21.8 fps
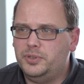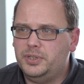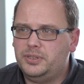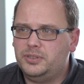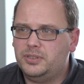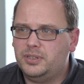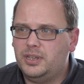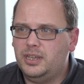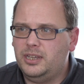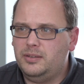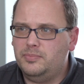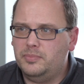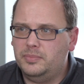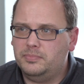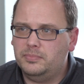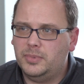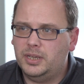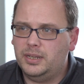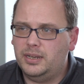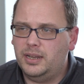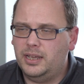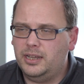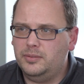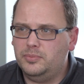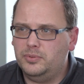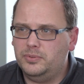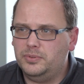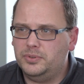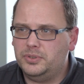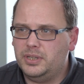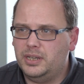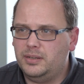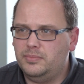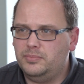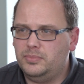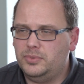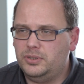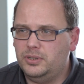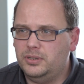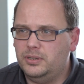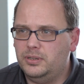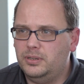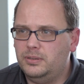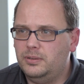this scheme enables them
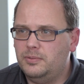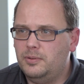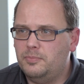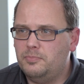to